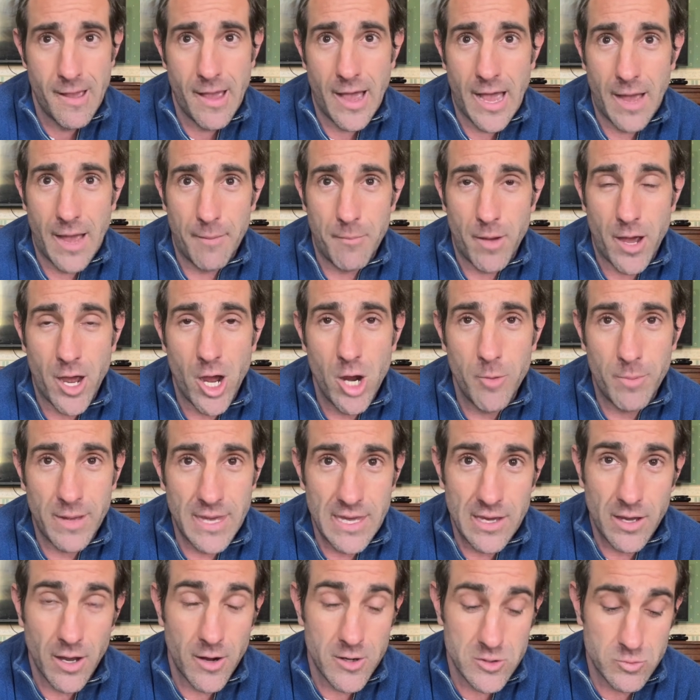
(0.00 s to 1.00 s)
I hope
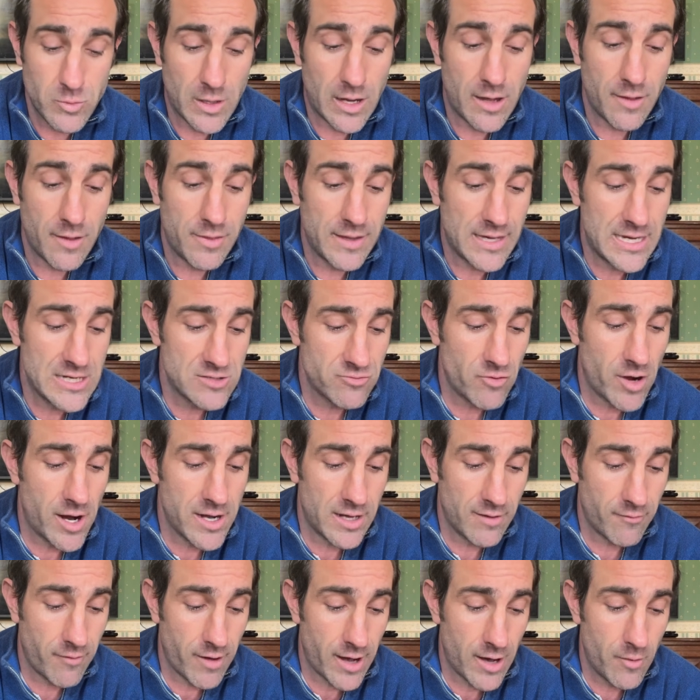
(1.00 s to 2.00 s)
he goes well. I think he's
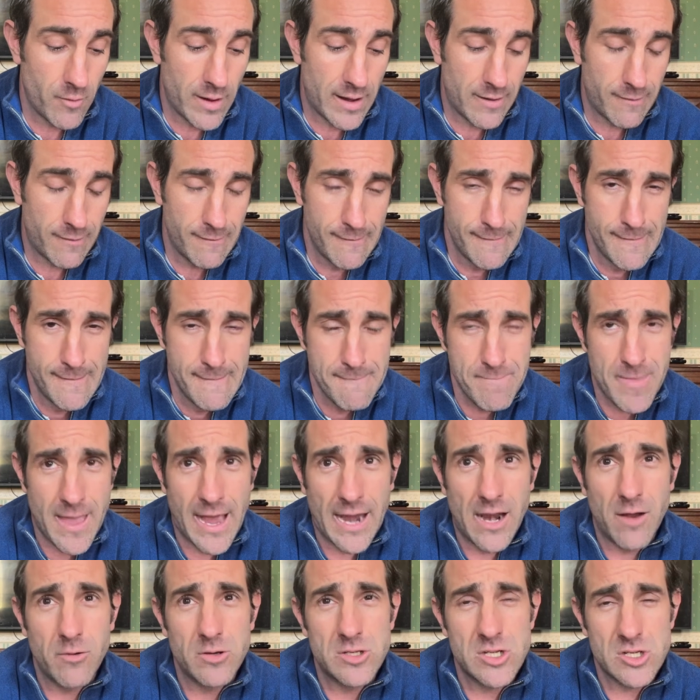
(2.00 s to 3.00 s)
riding very well.
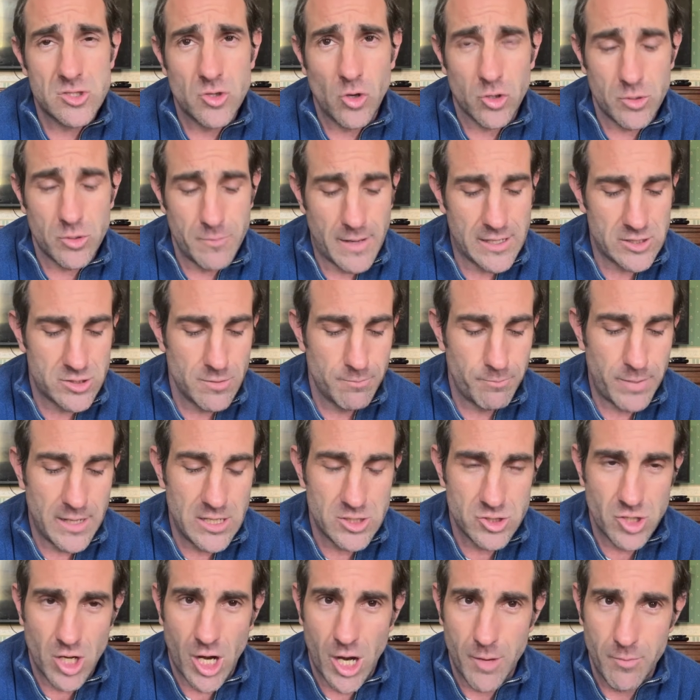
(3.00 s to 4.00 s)
And I just ought to mention
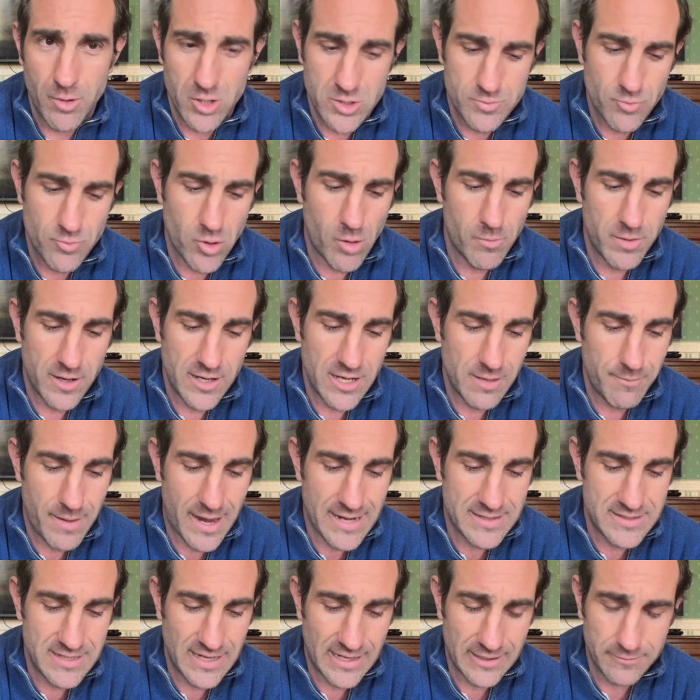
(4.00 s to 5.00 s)
Beachcomber, who's prominent in the
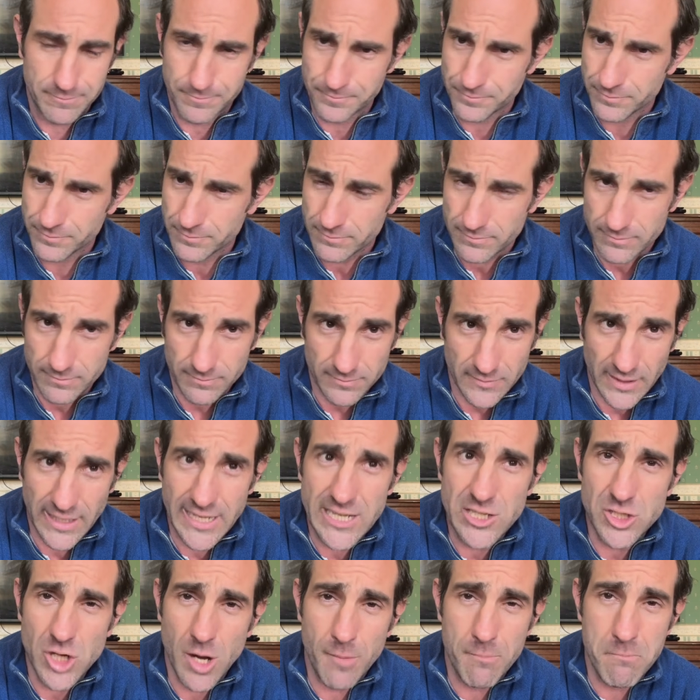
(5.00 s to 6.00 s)
betting.
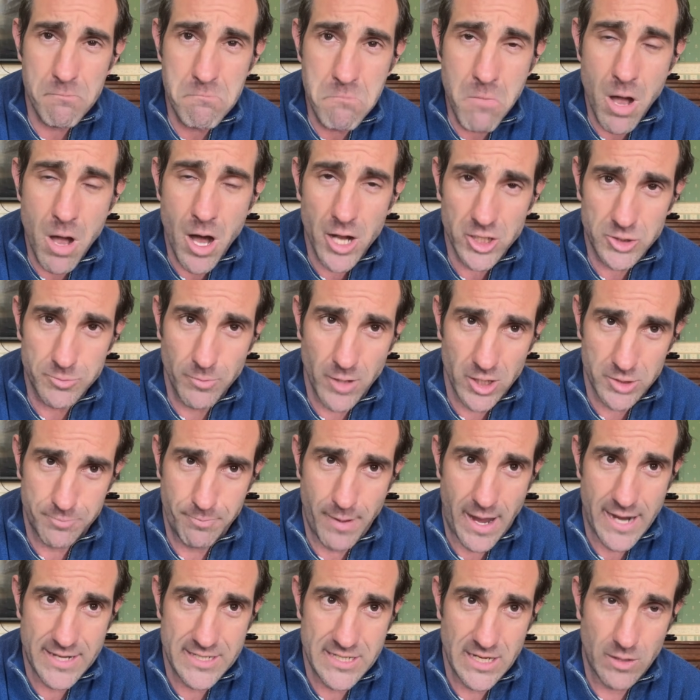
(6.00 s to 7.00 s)
He jumped much, much
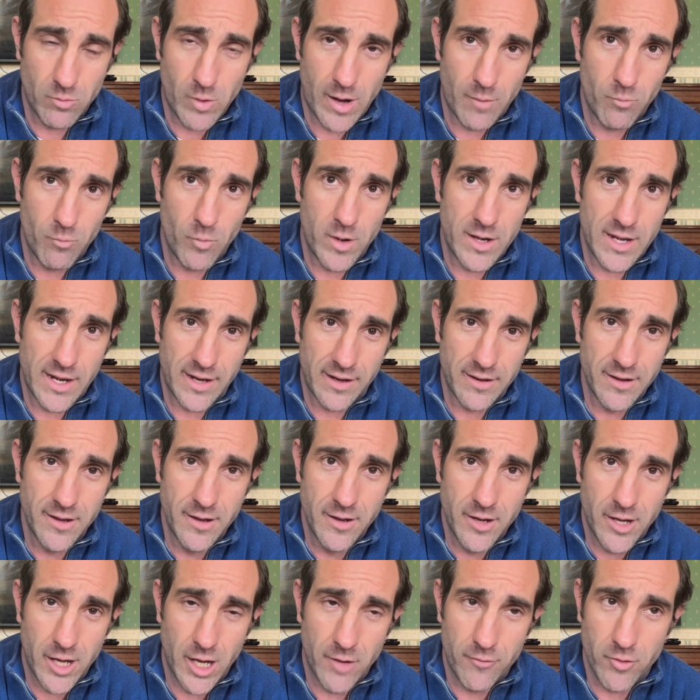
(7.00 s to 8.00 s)
better when winning
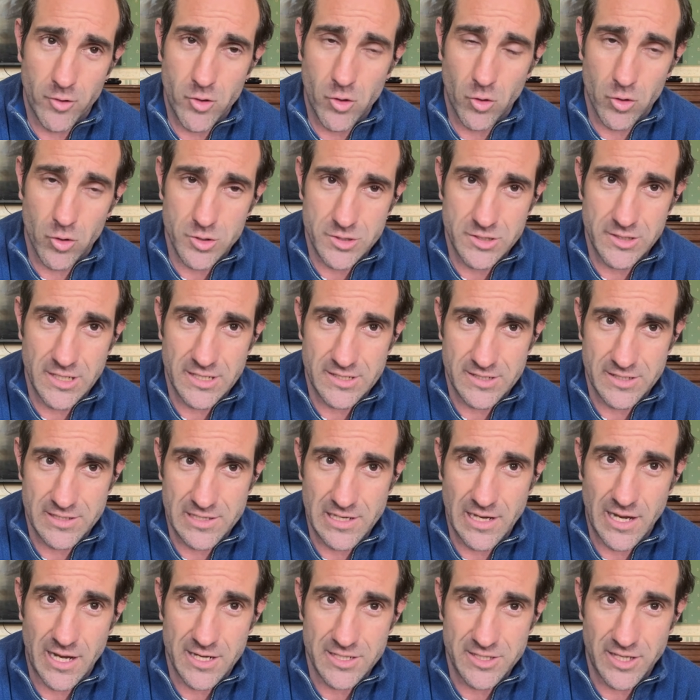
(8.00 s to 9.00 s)
over course and distance
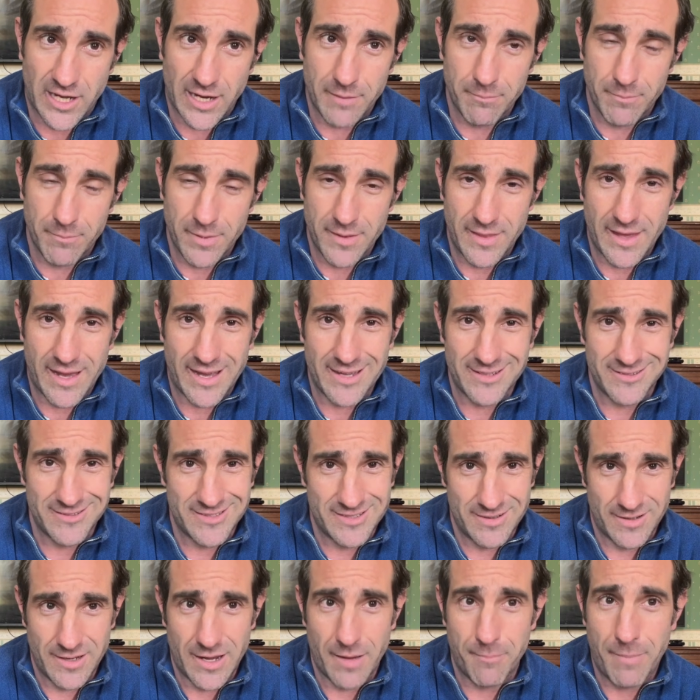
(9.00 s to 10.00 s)
last time, but
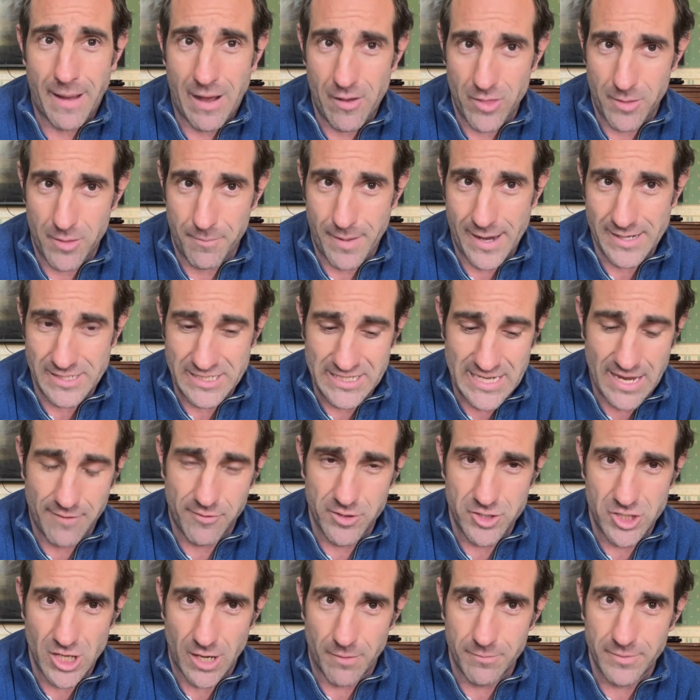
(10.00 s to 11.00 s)
that's about the best he's
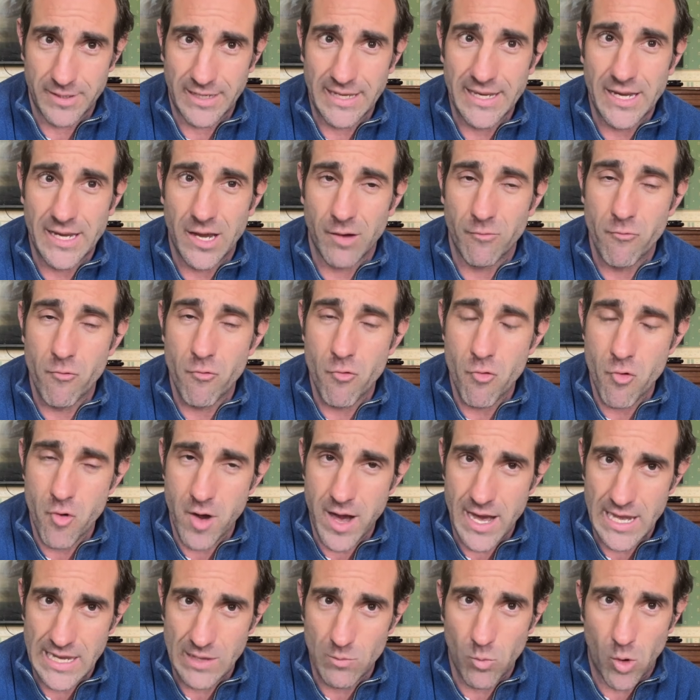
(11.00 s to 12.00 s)
ever jumped. He can
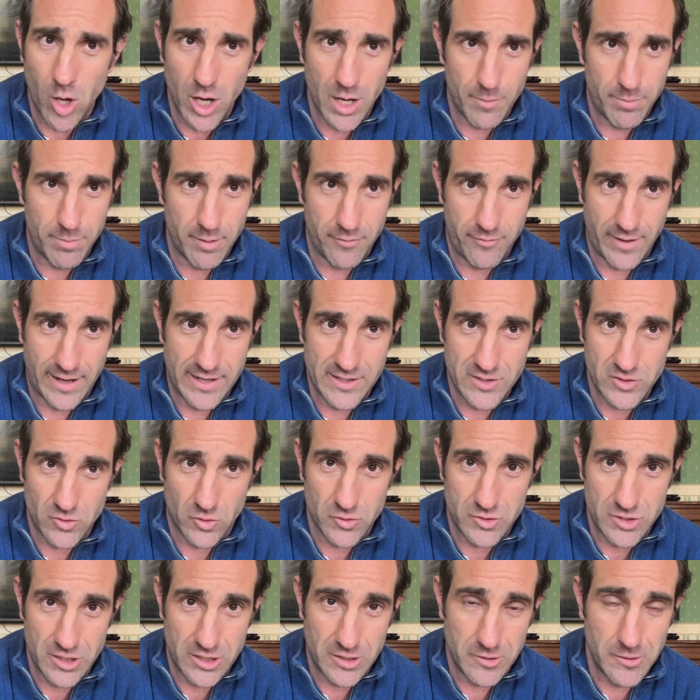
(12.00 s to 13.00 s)
really wallop a fence or
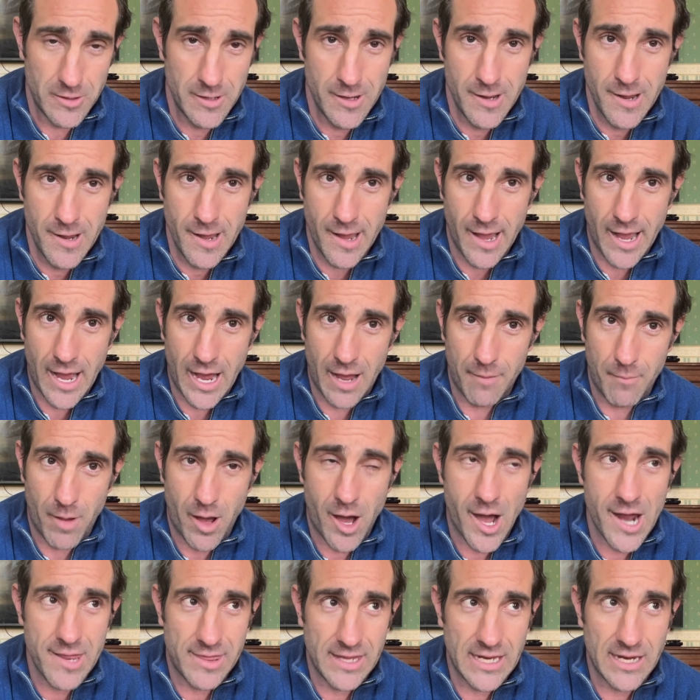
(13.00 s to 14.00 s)
two.
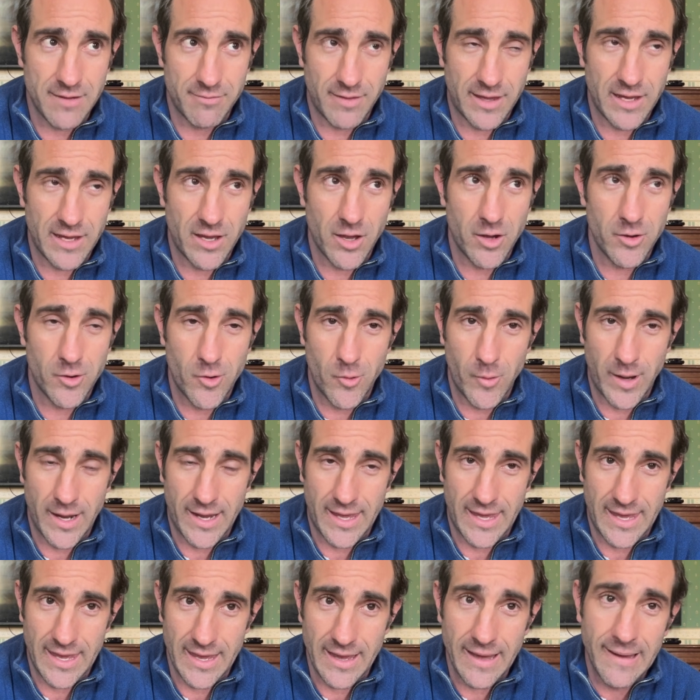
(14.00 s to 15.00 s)
I think if they go quick
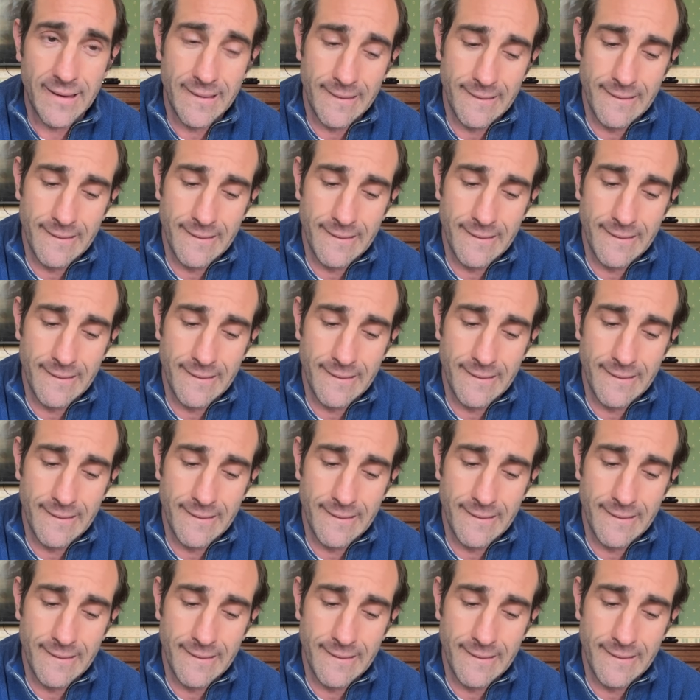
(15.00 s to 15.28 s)
here,